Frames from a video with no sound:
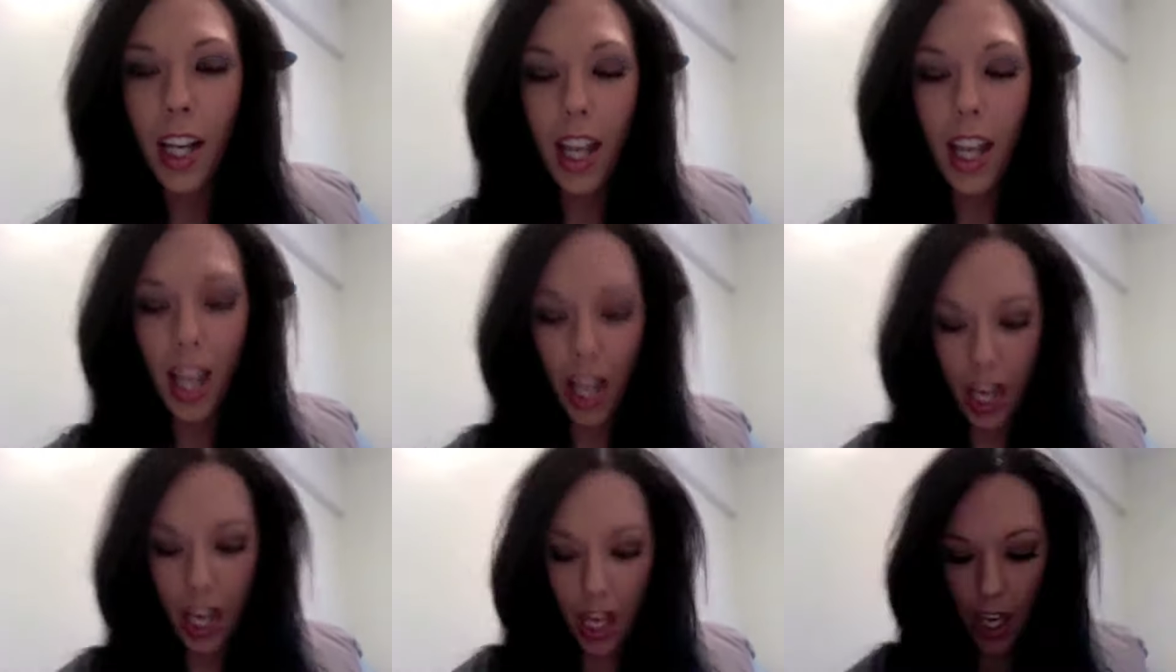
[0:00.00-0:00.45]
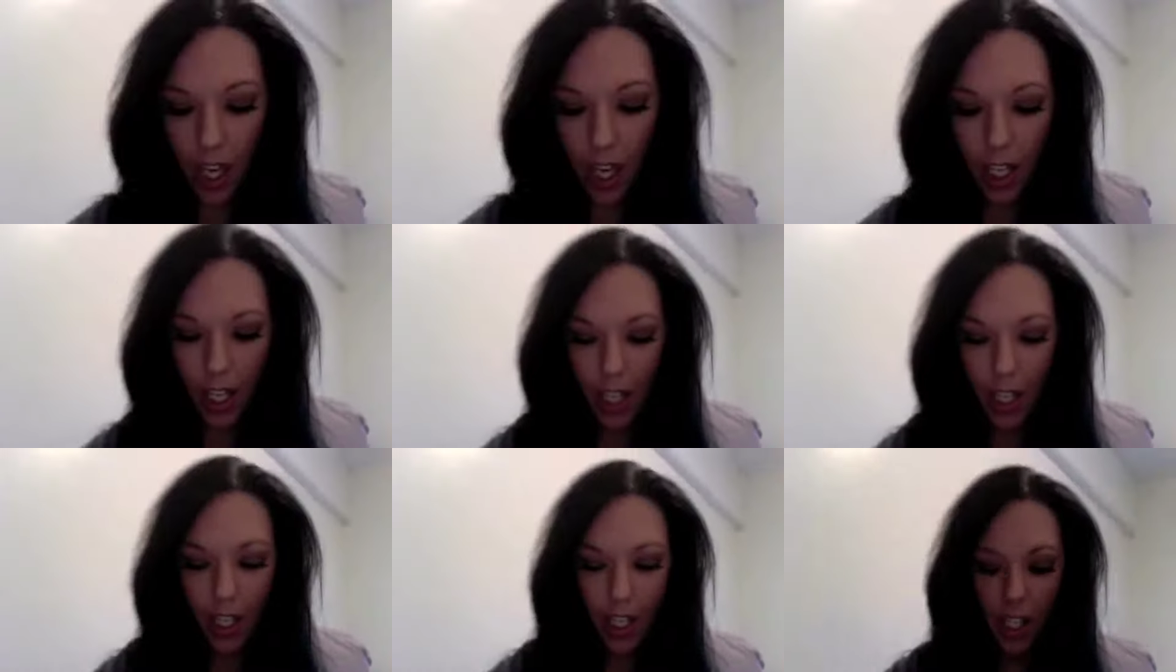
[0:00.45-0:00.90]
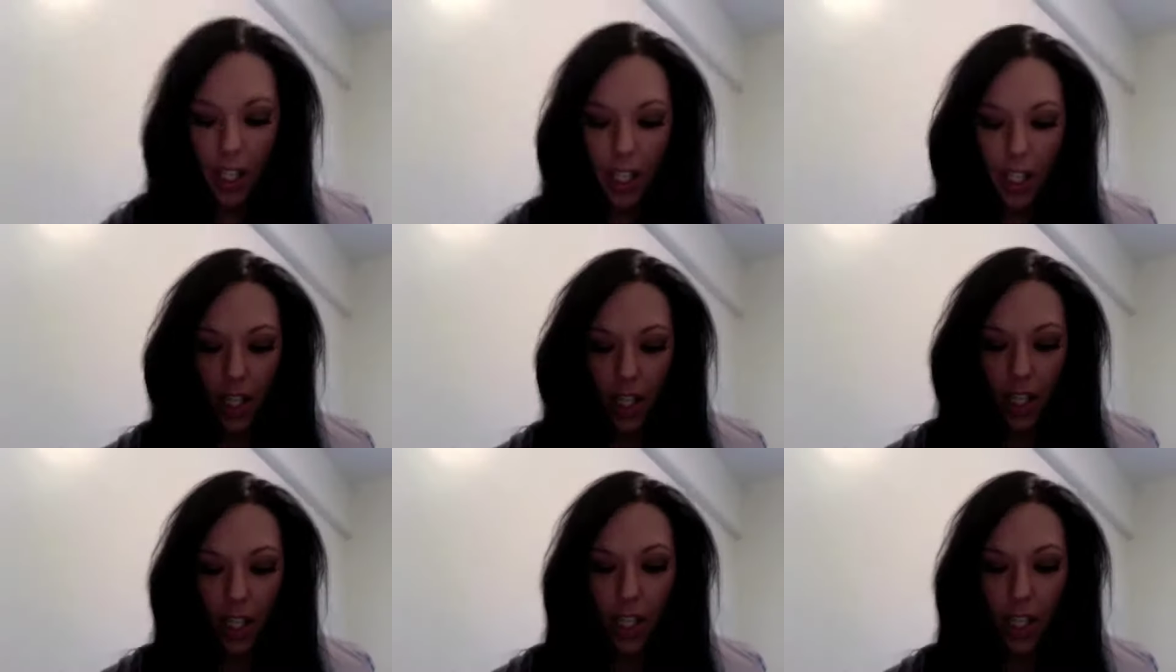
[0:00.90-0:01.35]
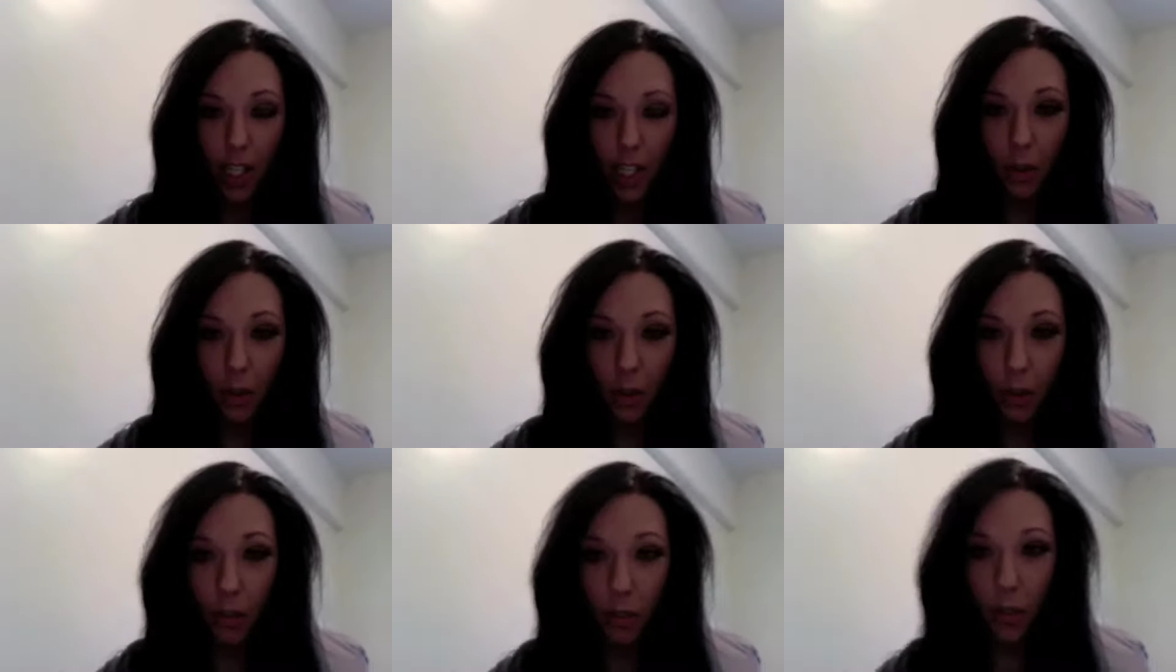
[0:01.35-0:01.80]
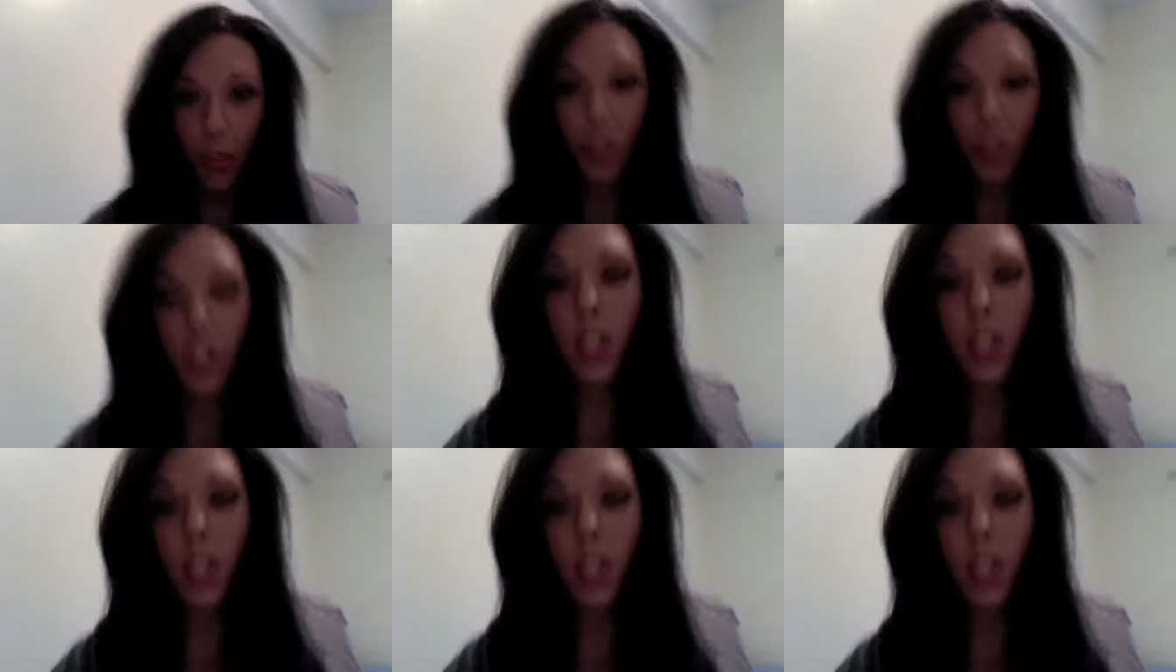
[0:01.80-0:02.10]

And so the first thing